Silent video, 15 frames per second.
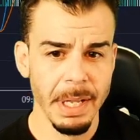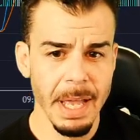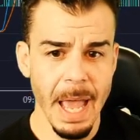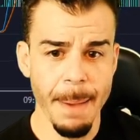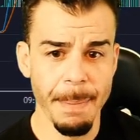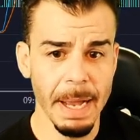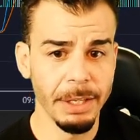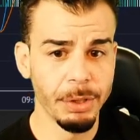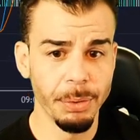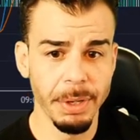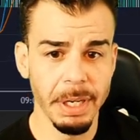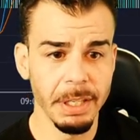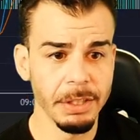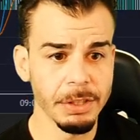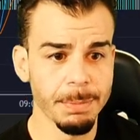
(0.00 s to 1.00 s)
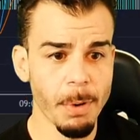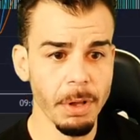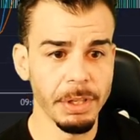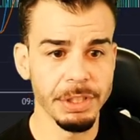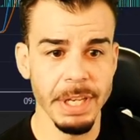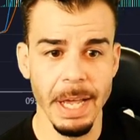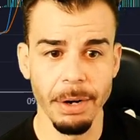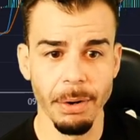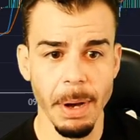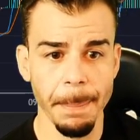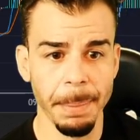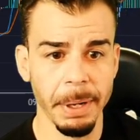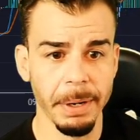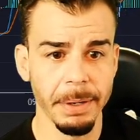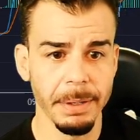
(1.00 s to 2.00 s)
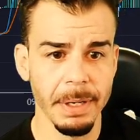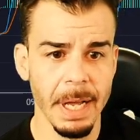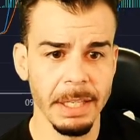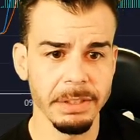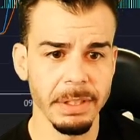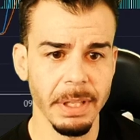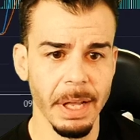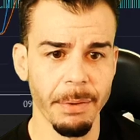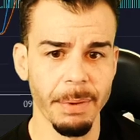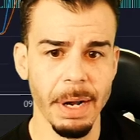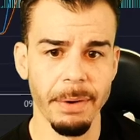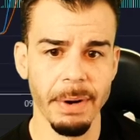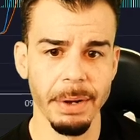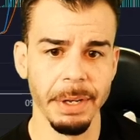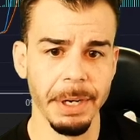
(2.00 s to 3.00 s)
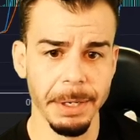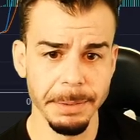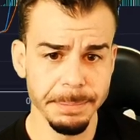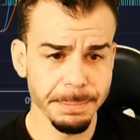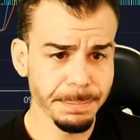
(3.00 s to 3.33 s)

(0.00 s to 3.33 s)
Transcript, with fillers: It might do it in a smaller channel up here, actually, like right around here.